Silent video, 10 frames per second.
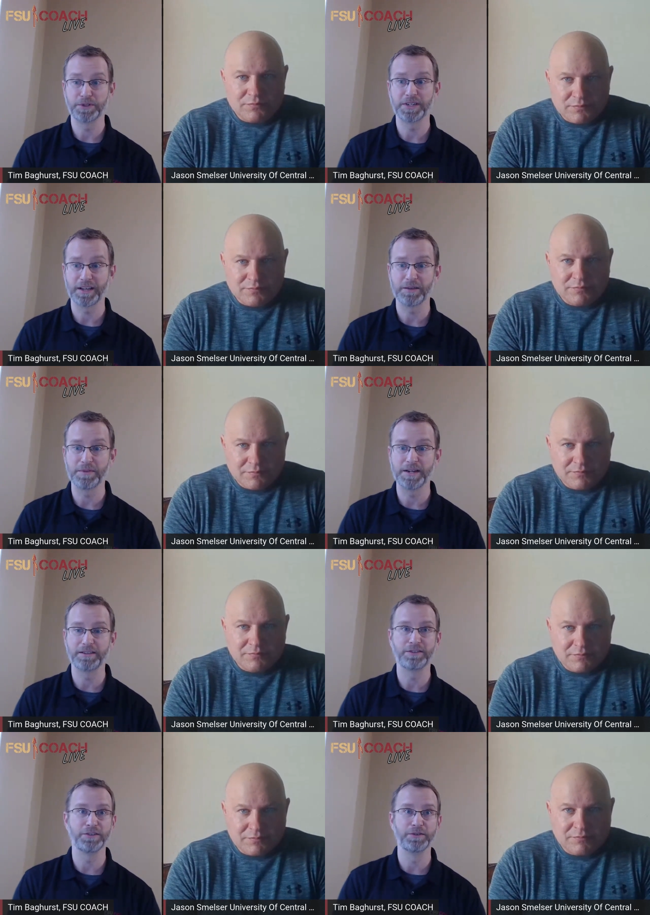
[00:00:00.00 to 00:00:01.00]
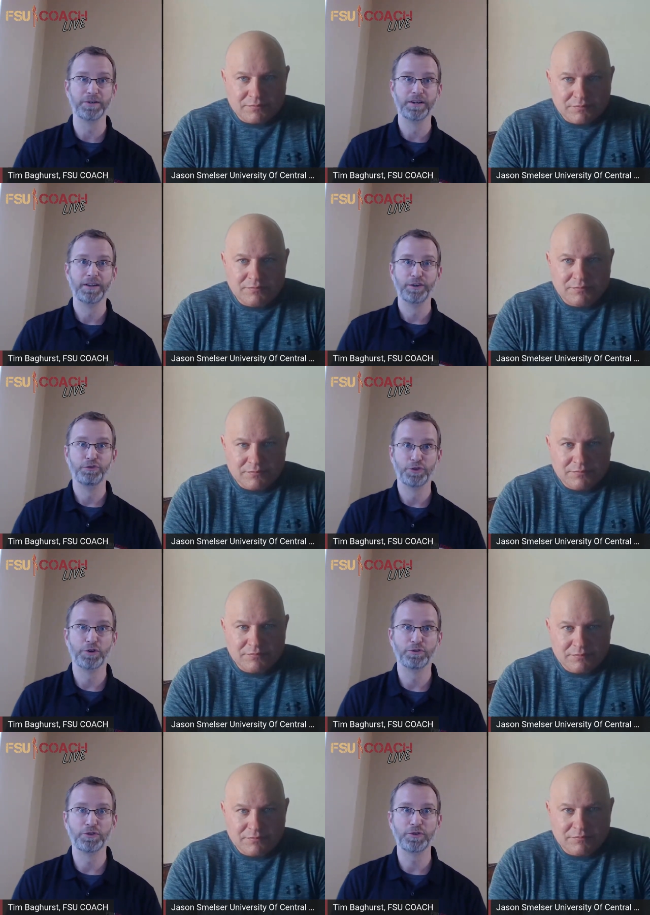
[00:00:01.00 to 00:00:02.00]
Speaker 1: percent committed to,
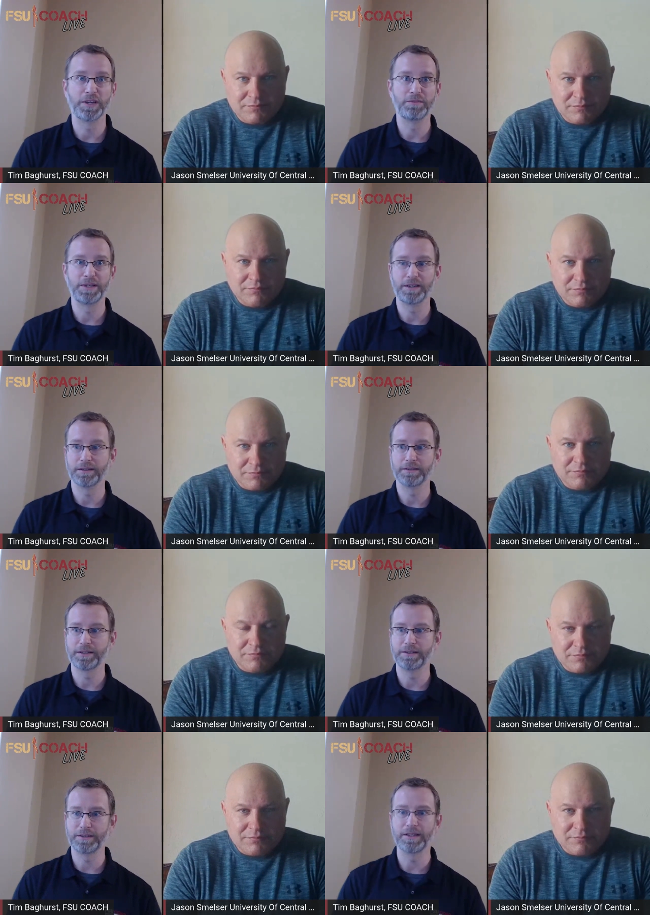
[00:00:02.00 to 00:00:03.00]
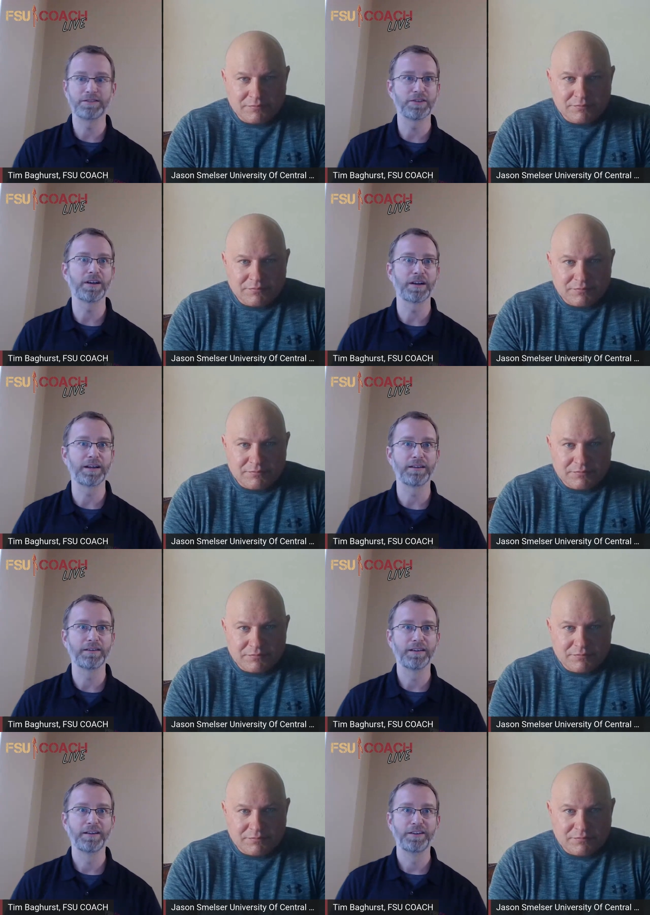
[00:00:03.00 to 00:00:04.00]
don't do it, because it's, it's not going
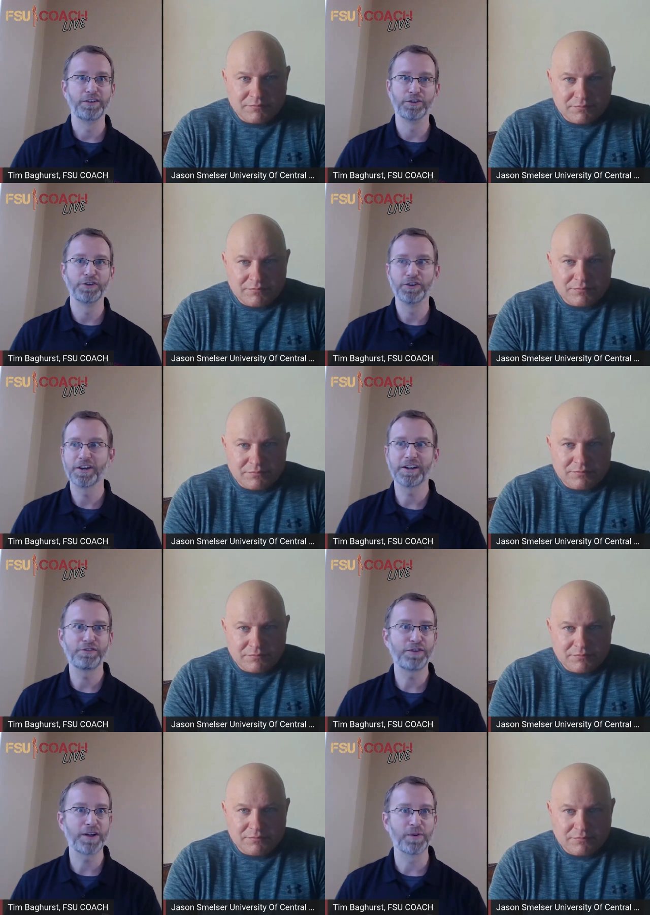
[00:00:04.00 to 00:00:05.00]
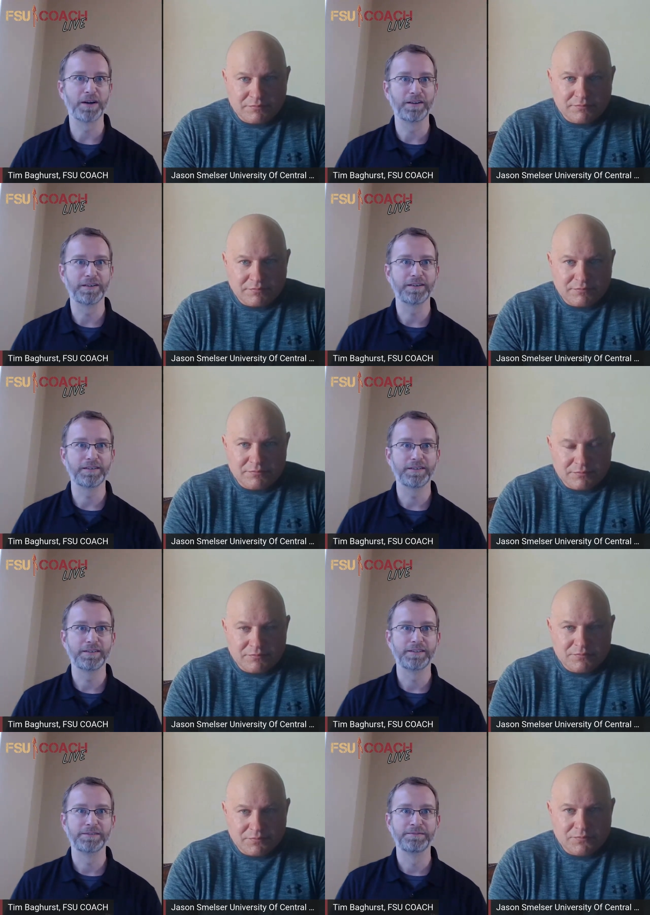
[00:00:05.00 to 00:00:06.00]
to, you're, you're not going to fare well.
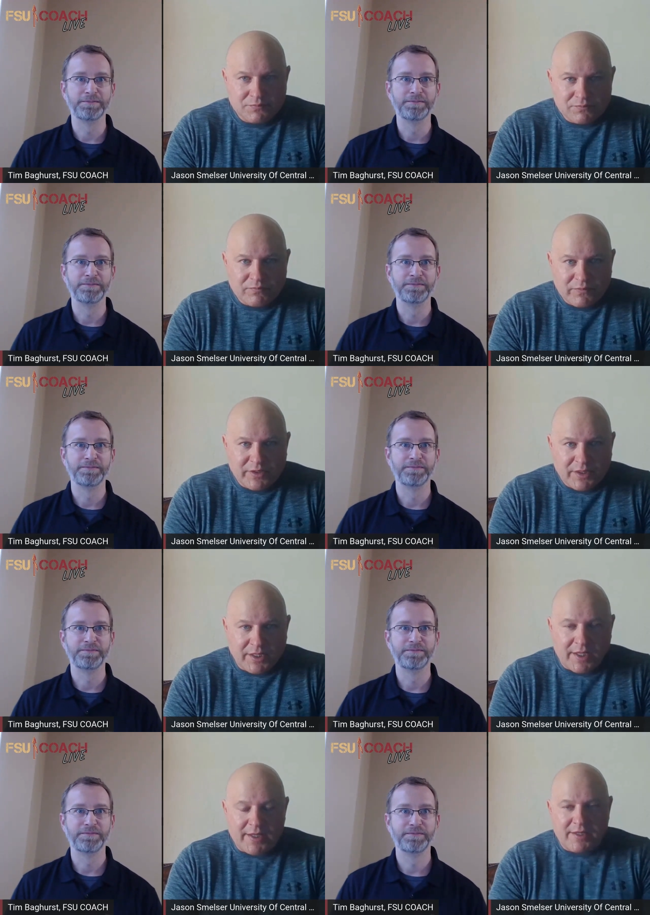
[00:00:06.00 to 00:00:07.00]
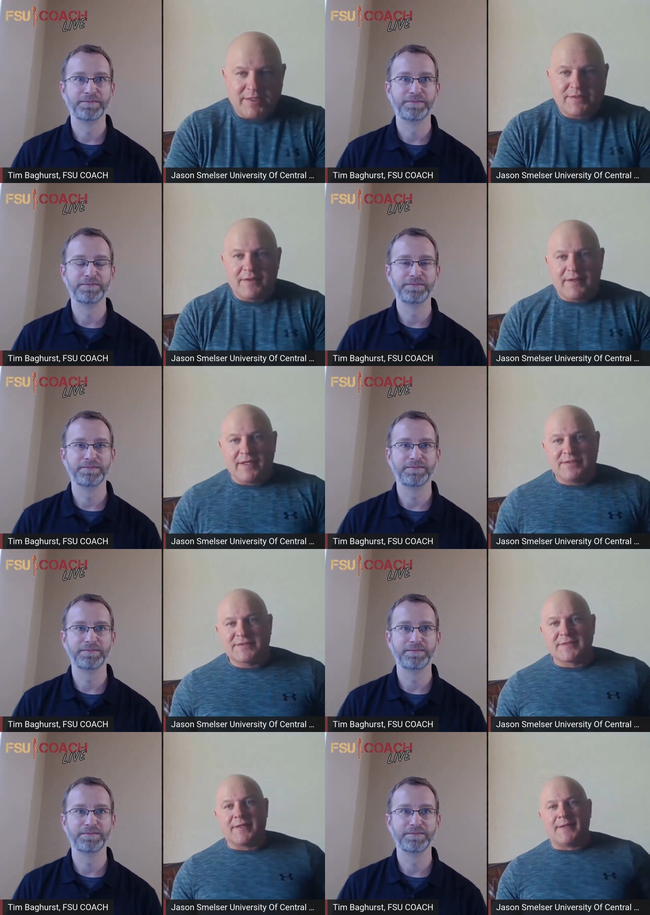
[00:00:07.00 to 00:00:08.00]
Yeah, it it's